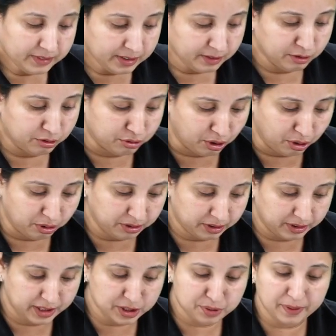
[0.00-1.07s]
So
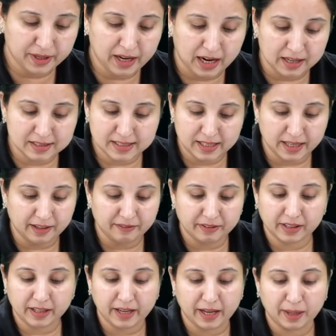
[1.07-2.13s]
this we are seeing
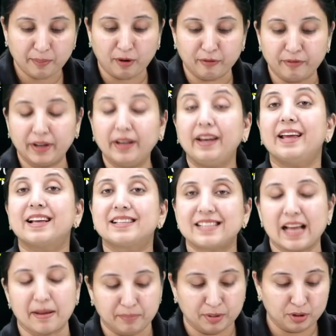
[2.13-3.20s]
with the help of an
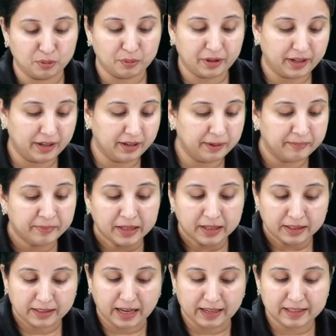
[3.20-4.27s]
example over here,
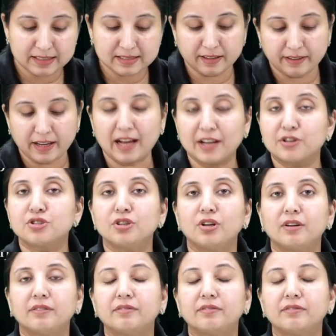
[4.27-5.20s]
that is the reaction of